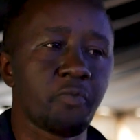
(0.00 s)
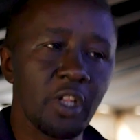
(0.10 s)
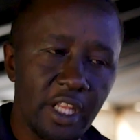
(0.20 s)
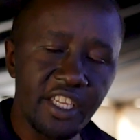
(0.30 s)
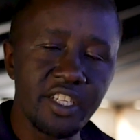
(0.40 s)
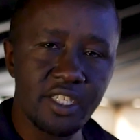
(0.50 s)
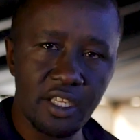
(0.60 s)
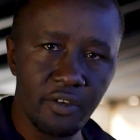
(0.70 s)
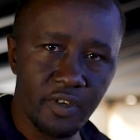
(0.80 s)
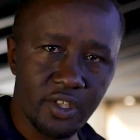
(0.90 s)
like it's
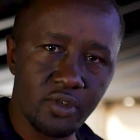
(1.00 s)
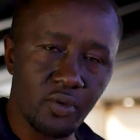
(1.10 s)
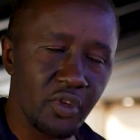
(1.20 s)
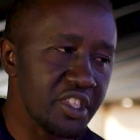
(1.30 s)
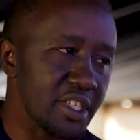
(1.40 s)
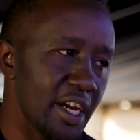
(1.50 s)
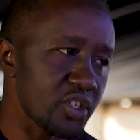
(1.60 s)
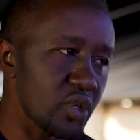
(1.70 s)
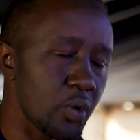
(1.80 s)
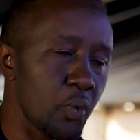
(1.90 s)
even. So that's
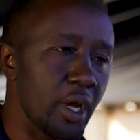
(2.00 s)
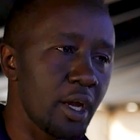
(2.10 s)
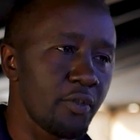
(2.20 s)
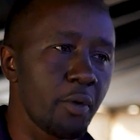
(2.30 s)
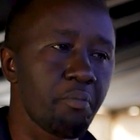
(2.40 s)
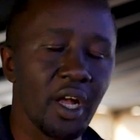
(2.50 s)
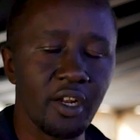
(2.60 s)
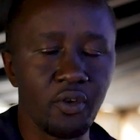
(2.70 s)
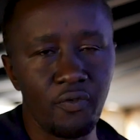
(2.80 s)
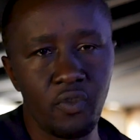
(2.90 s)
actually where the
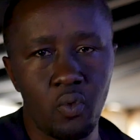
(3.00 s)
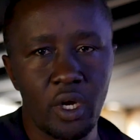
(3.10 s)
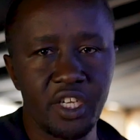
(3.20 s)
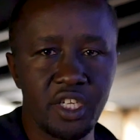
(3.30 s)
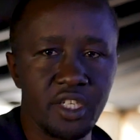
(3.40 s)
bulk of the work